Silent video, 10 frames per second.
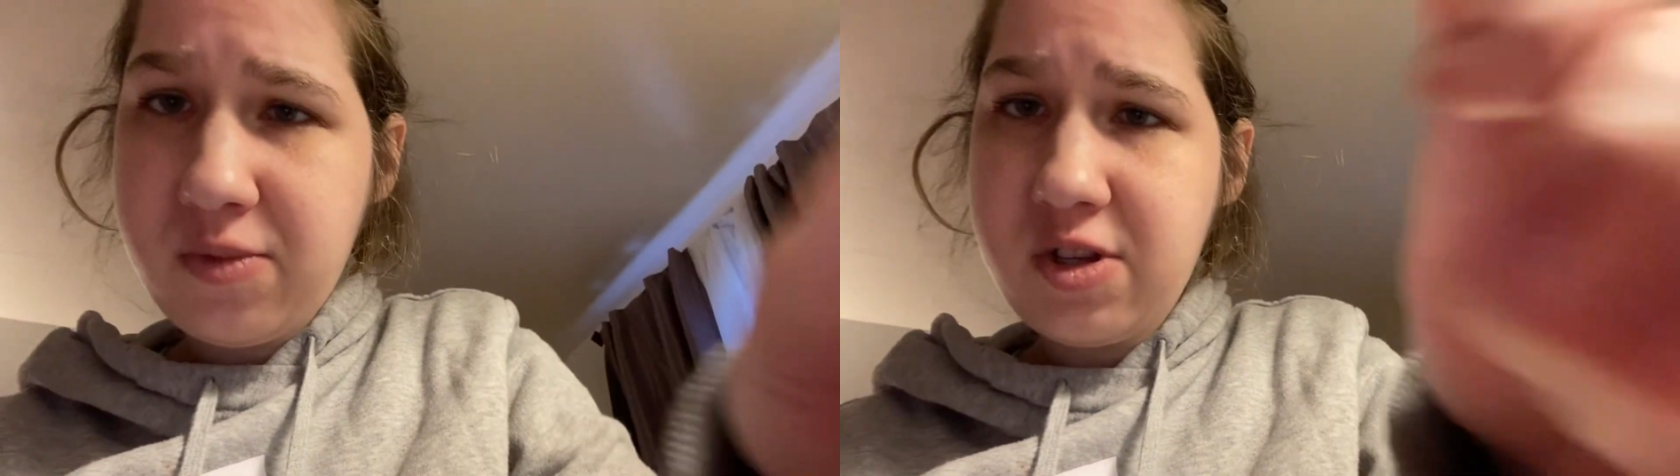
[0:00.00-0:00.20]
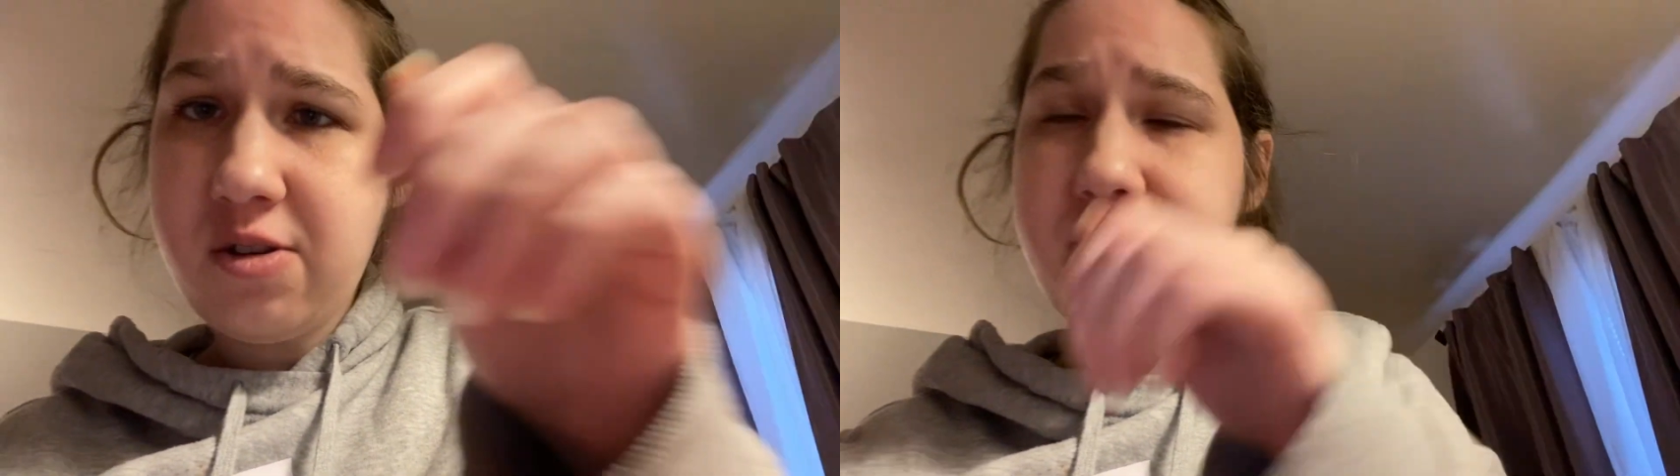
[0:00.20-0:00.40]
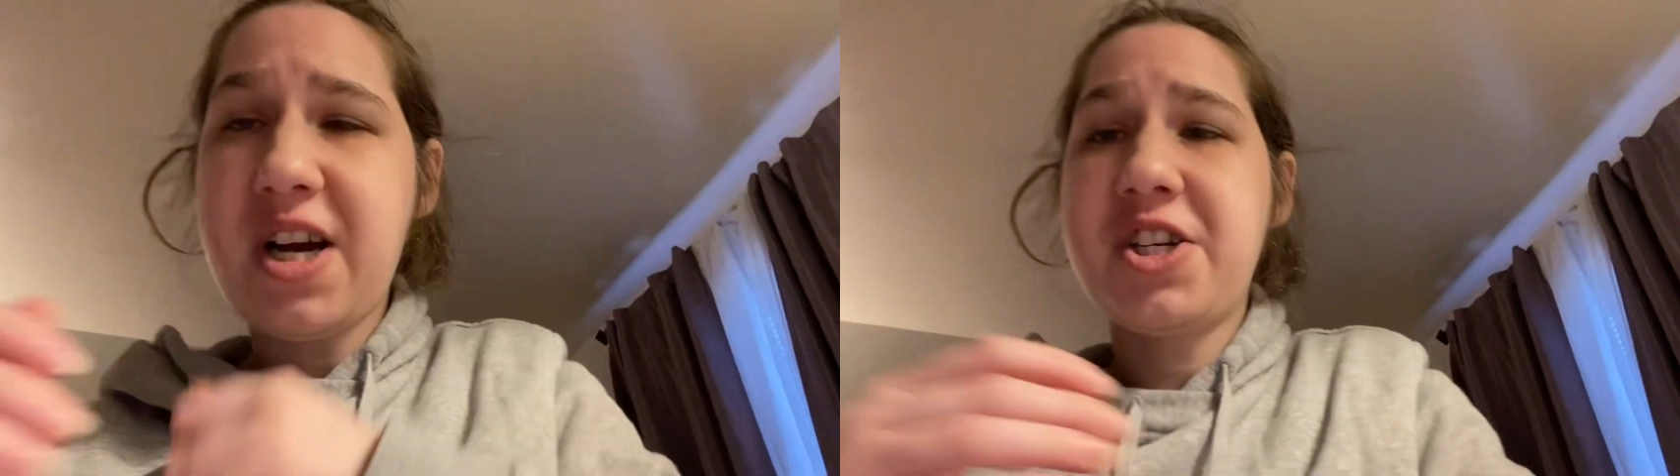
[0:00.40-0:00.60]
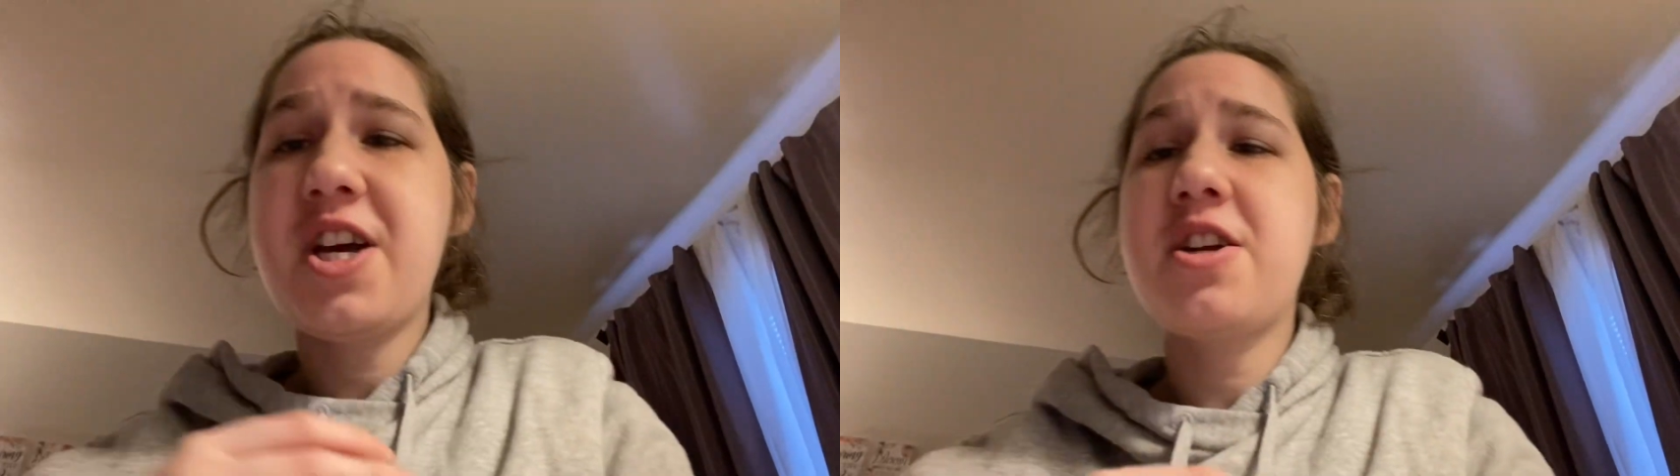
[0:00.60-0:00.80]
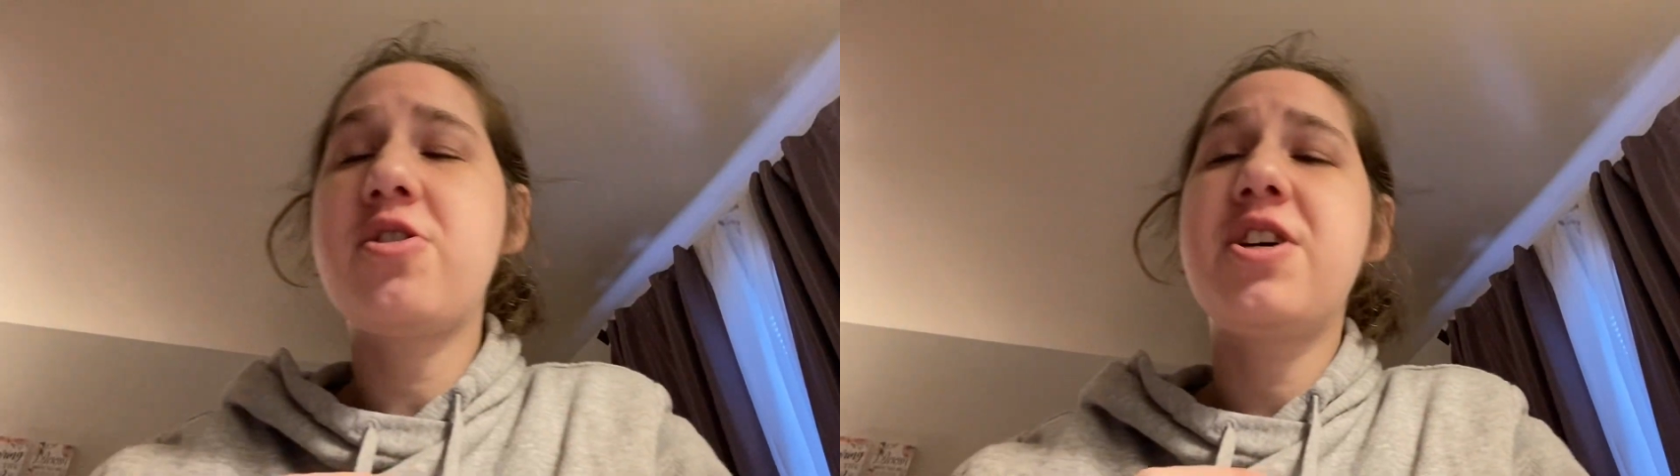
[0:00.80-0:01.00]
to my
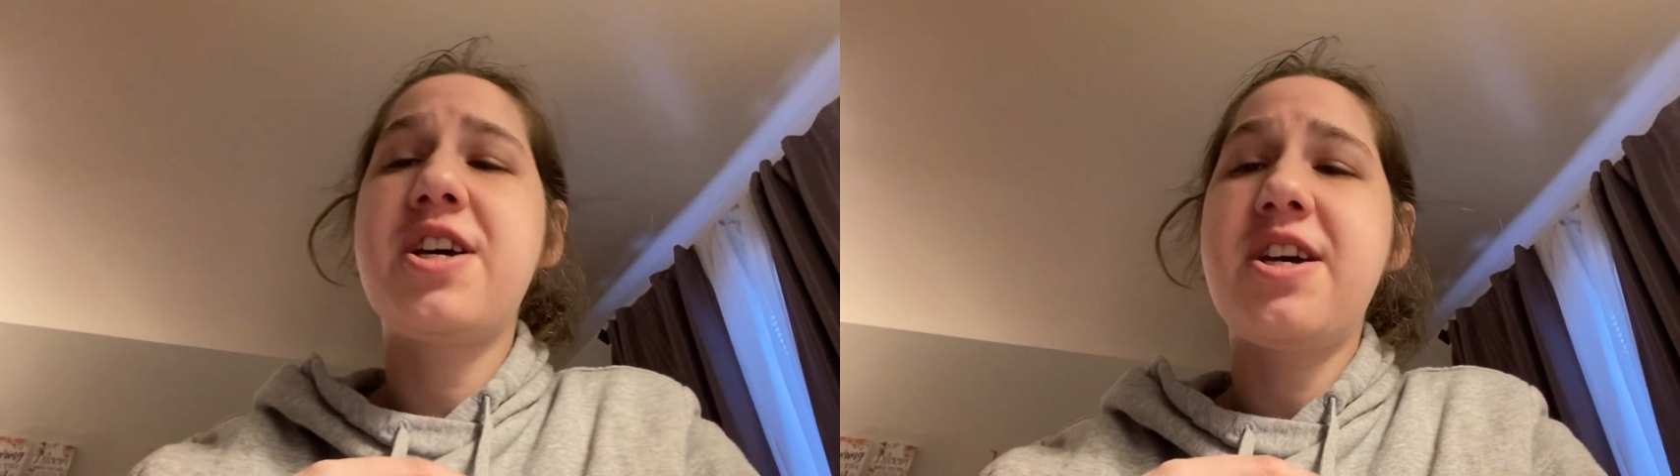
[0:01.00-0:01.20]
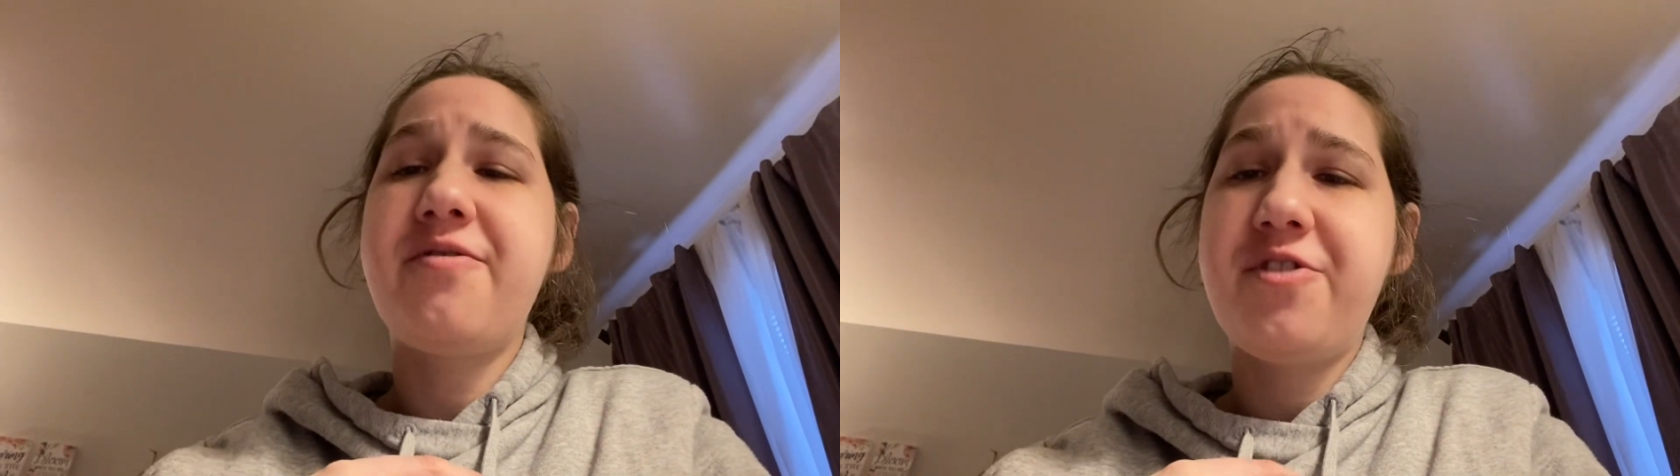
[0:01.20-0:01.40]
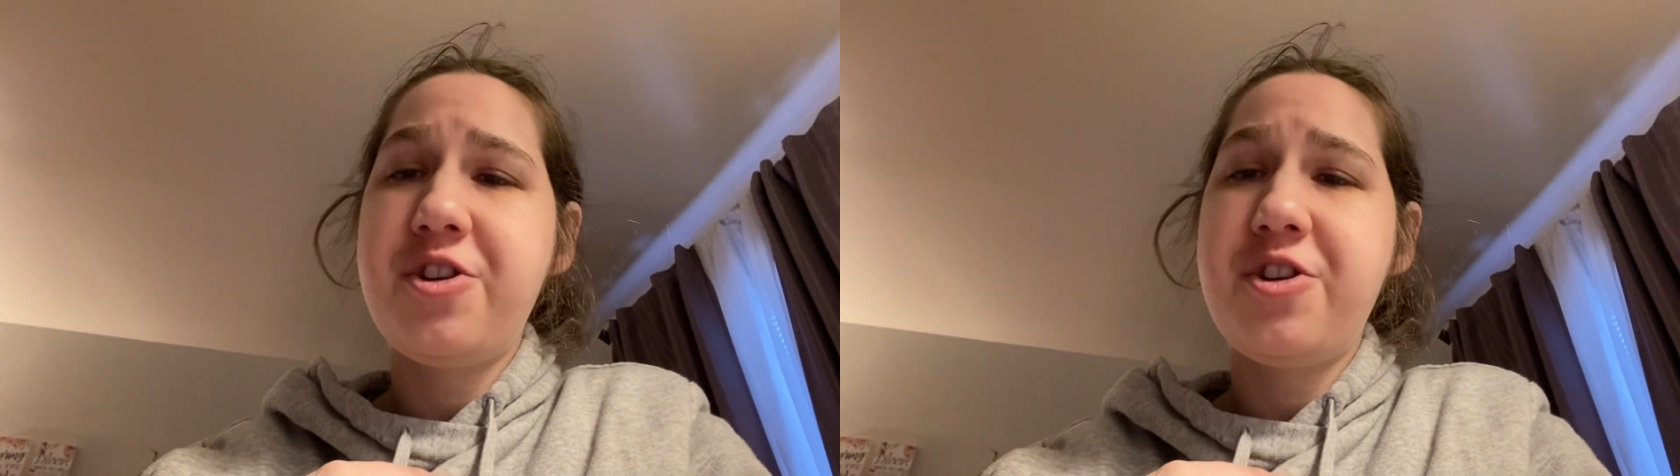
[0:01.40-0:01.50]
channel. If